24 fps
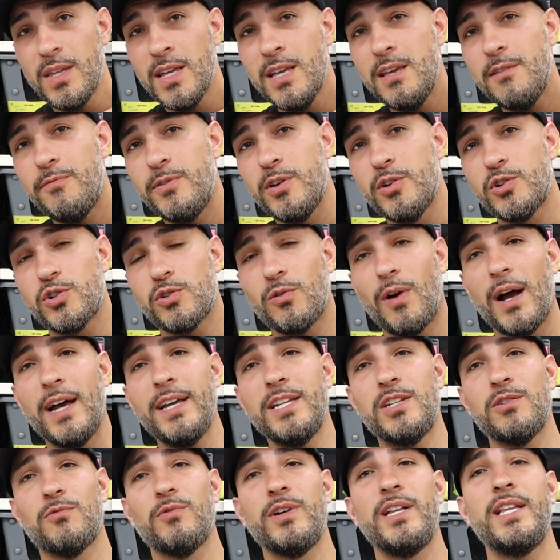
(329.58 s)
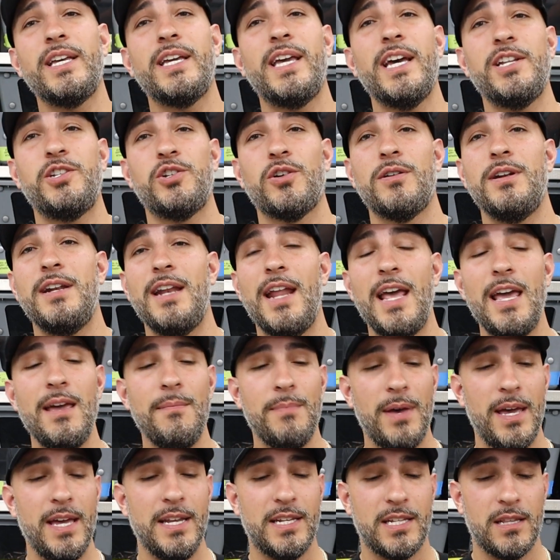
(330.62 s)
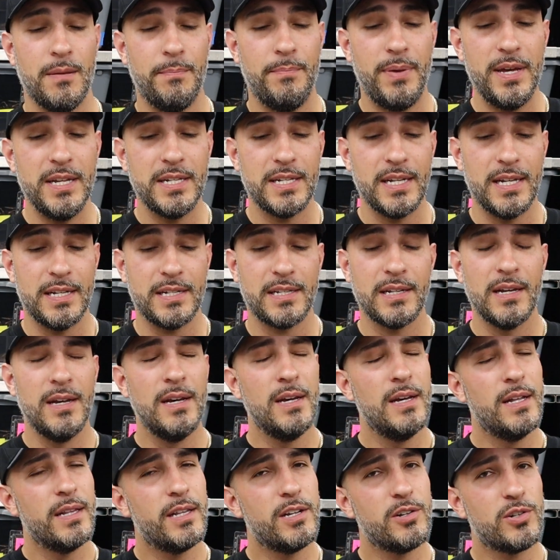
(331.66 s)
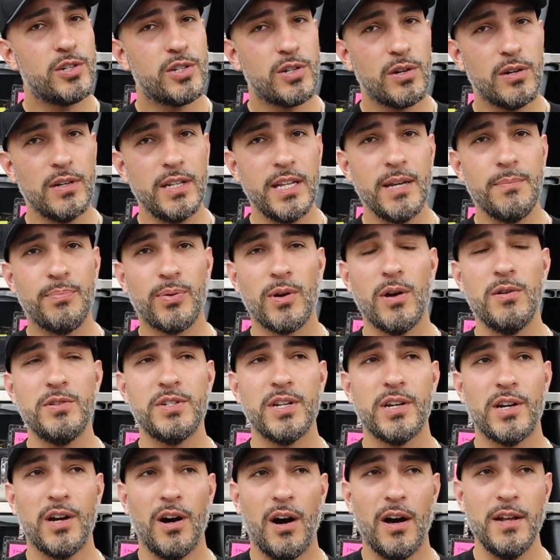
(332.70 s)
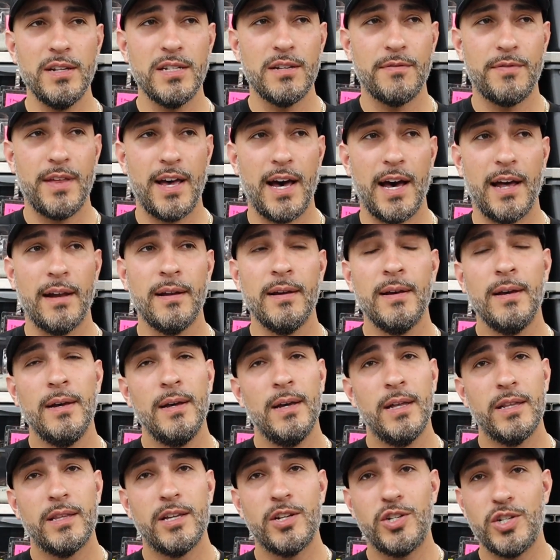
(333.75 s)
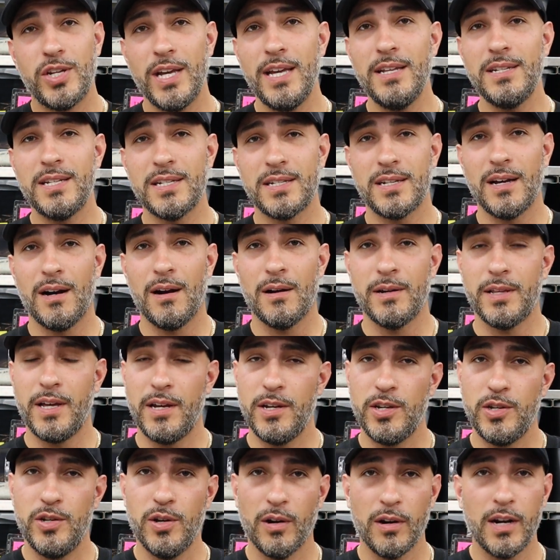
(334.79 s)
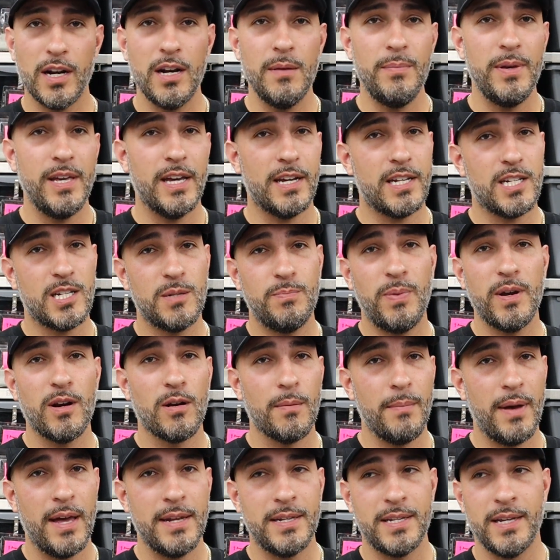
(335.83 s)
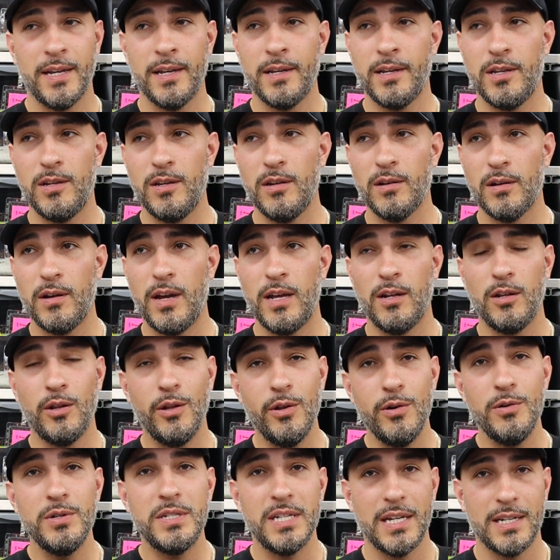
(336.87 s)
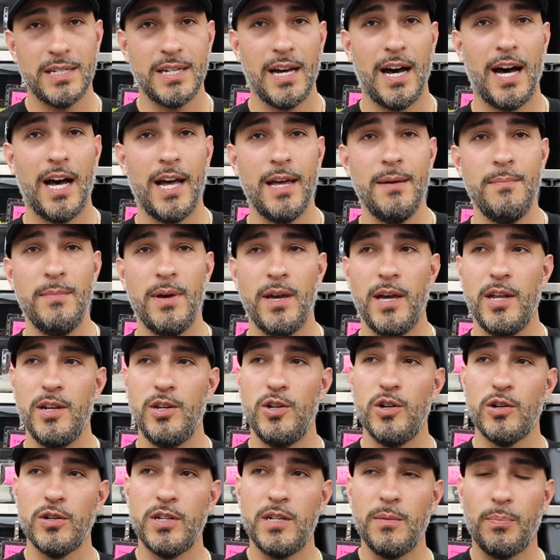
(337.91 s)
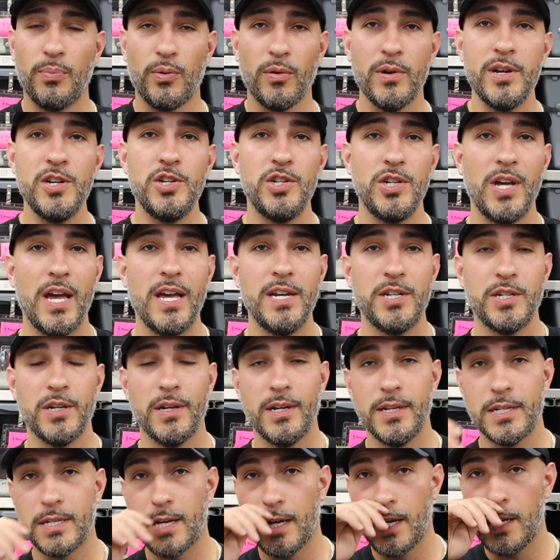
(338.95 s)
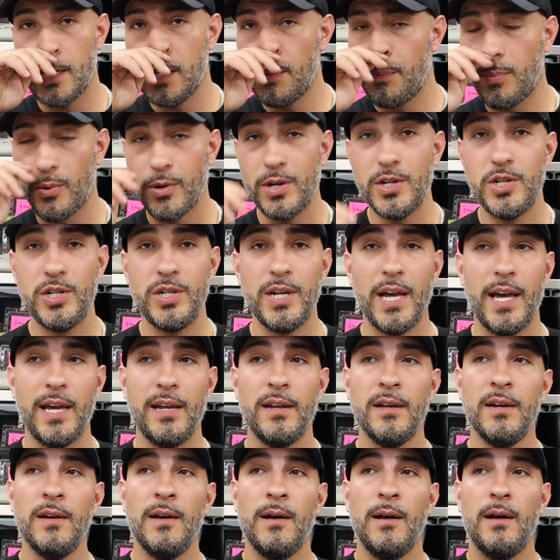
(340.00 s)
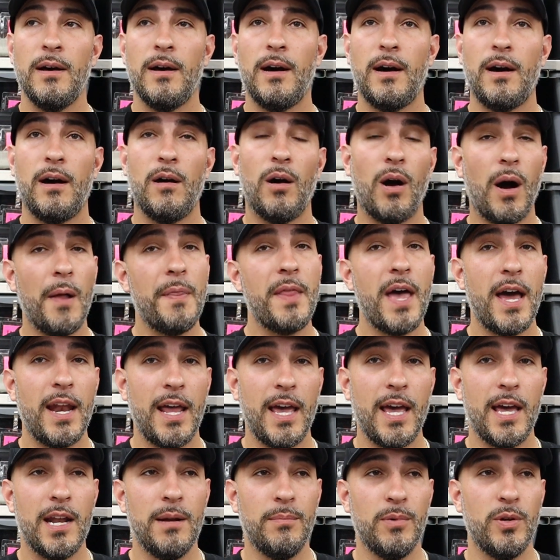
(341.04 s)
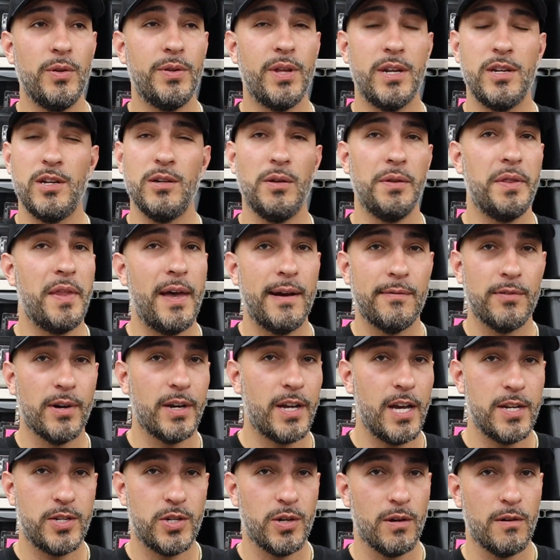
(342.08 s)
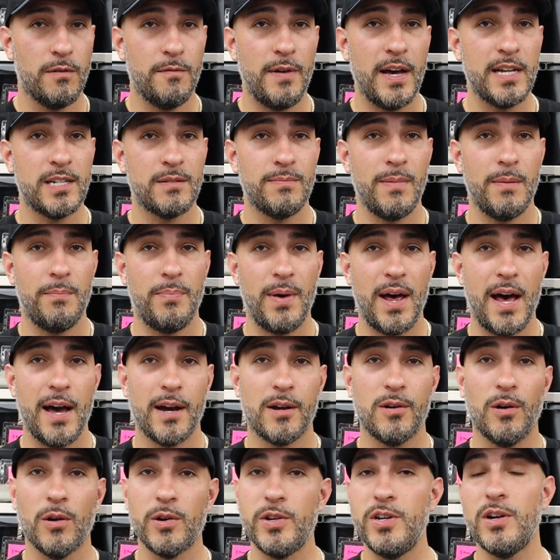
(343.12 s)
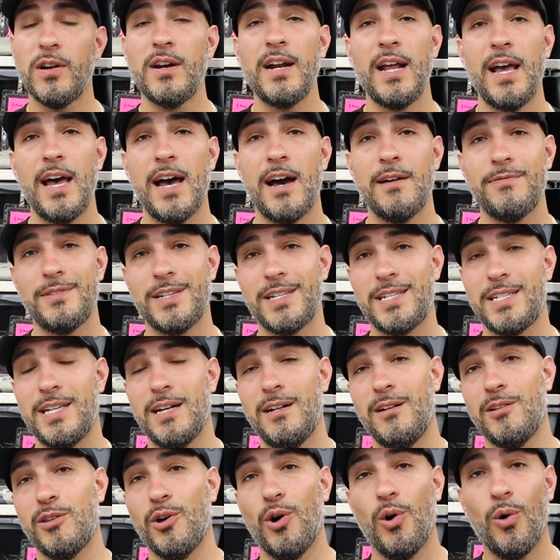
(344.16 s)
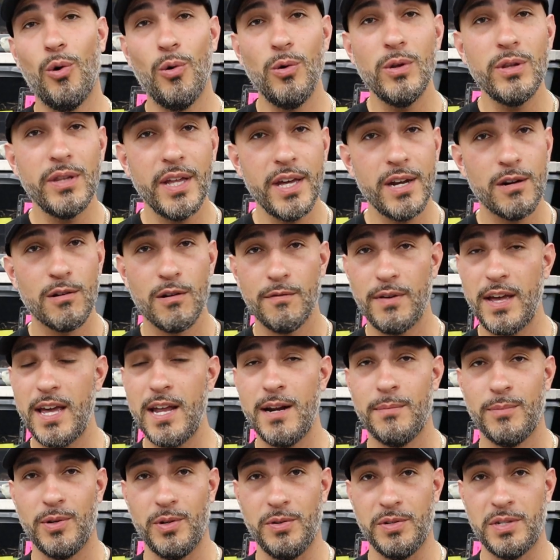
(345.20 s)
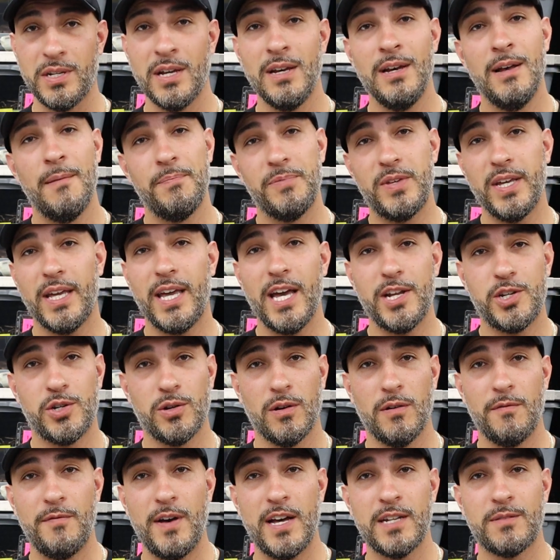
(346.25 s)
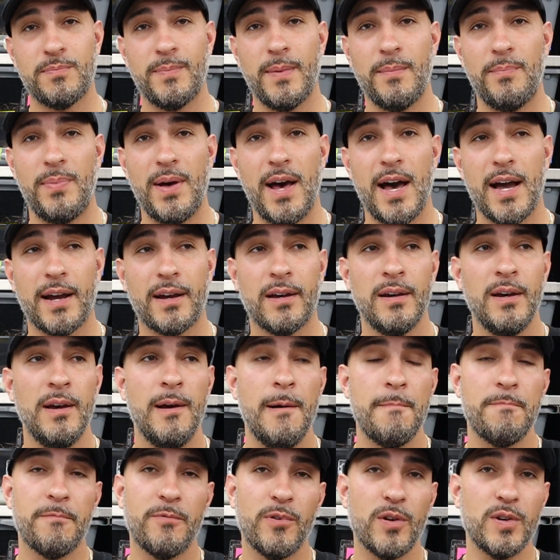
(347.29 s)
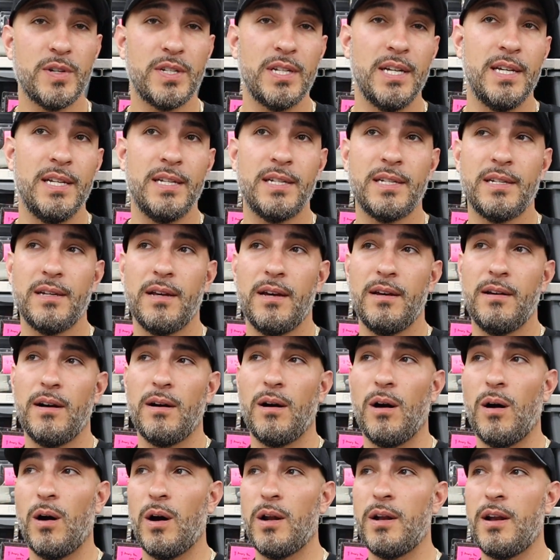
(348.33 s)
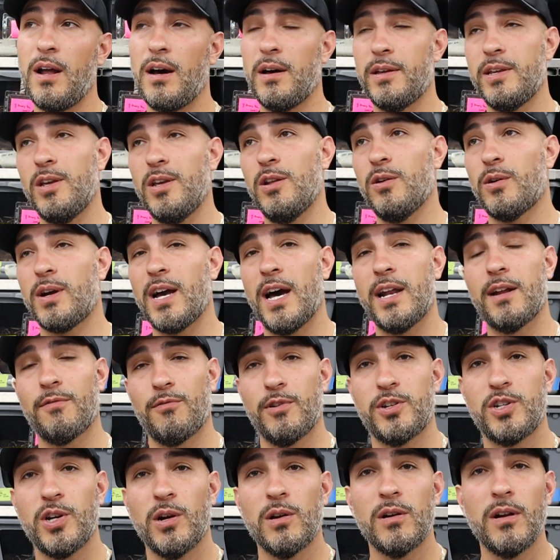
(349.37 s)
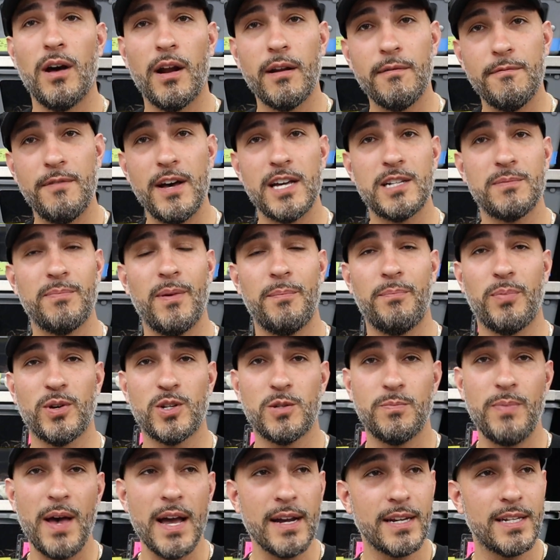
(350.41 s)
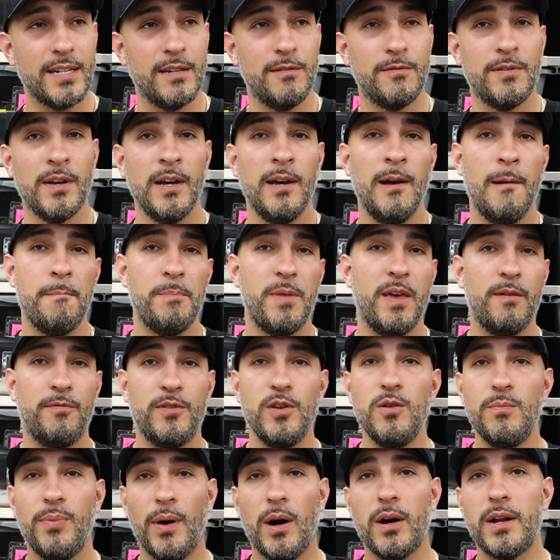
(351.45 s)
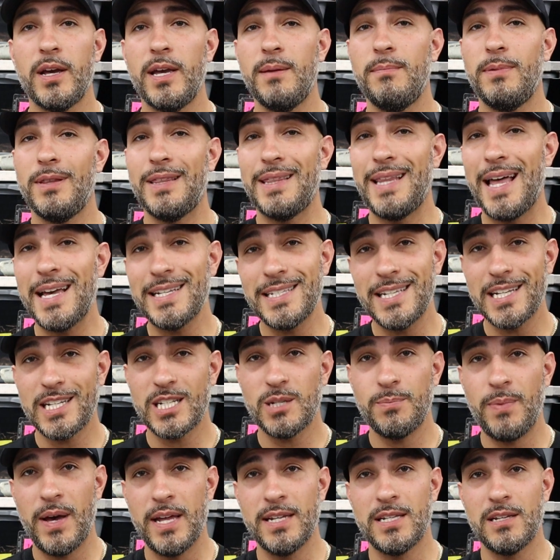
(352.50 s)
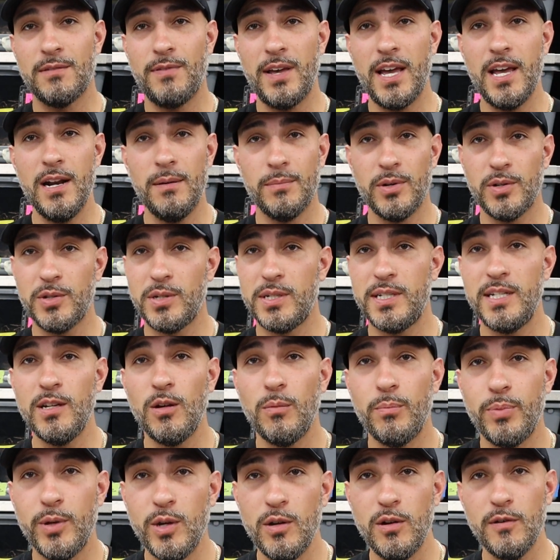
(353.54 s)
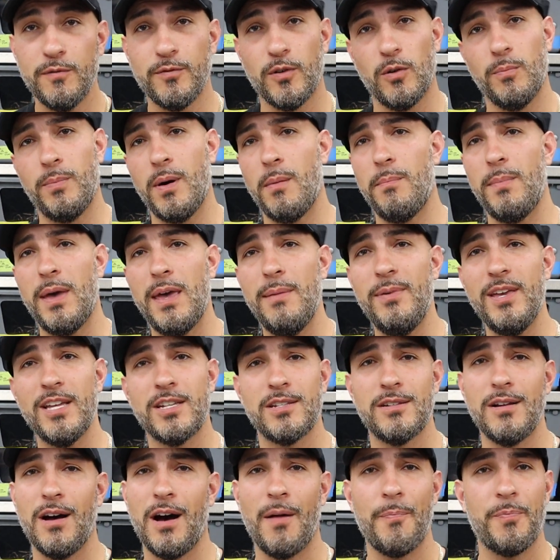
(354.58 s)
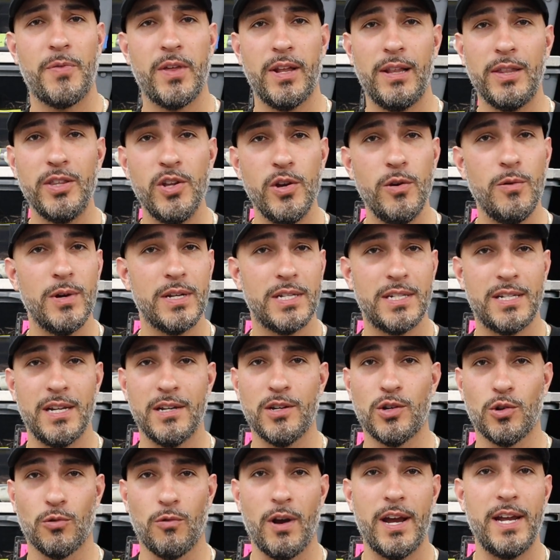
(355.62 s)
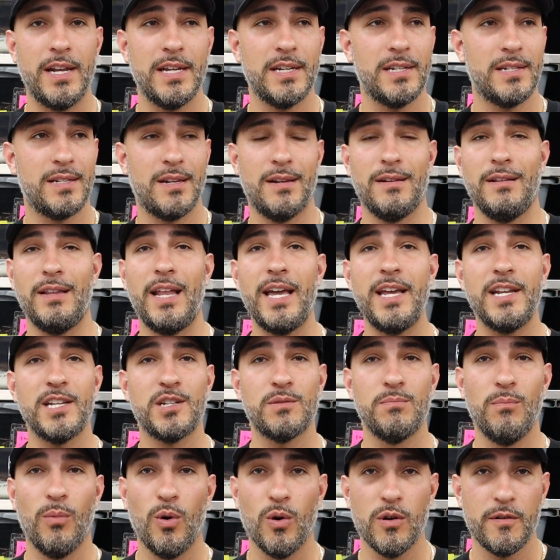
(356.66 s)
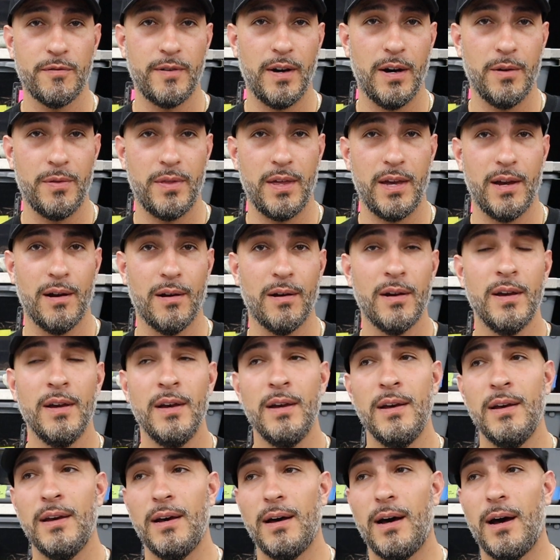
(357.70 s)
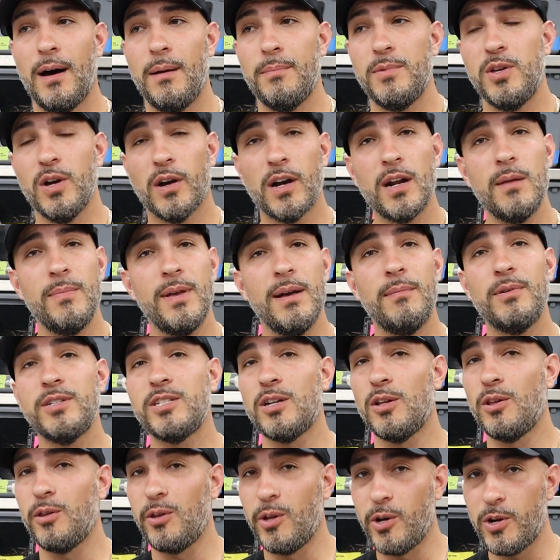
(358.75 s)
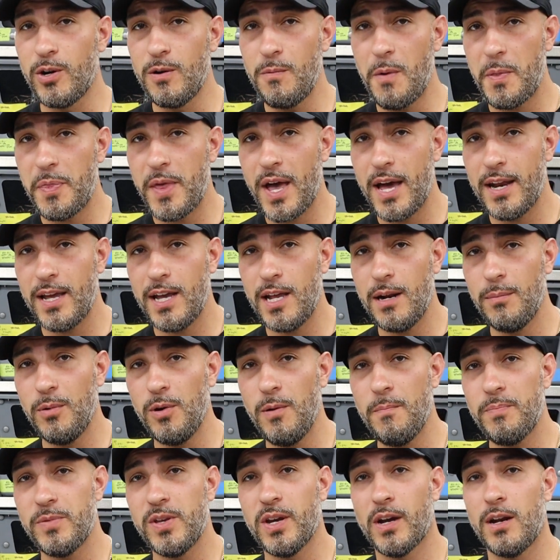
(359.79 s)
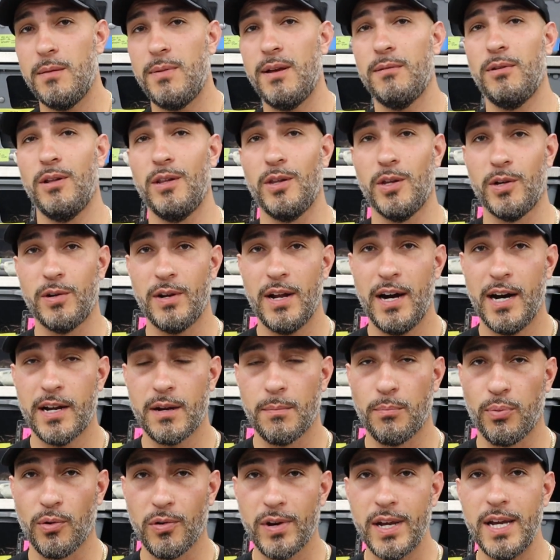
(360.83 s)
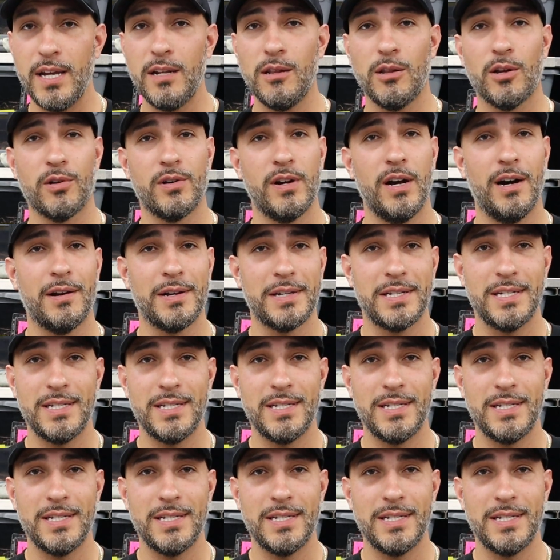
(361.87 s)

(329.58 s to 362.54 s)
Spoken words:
if you're trying to really get your name into the business, there's certainly pros and cons of that. The chances are that you're going to be experimenting and losing time, and your depreciation is going to depreciate on that animal that you'll never get your investment back, or you're going to have to sell the whole litter of animals to get your investment back, versus on a, you know, kind of return on investment perspective, if you bought a less expensive animal, still beautiful, but maybe it's not the newest and greatest and latest morph out there, you're going to be able to learn with that animal. You're going to be able to learn how to breed, learn how to